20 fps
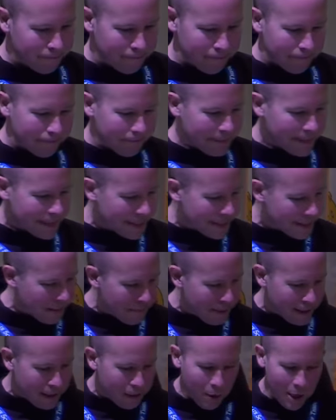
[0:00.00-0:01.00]
This is the
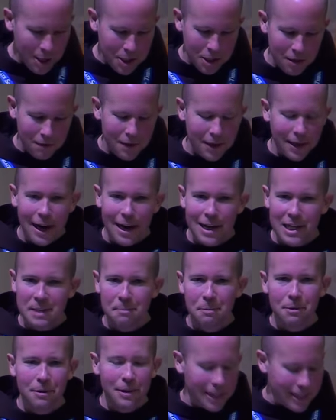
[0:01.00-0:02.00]
big question of the
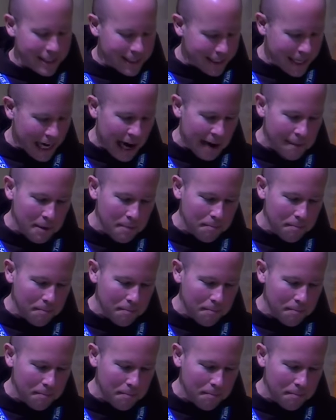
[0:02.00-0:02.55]
gospel, and it's Simon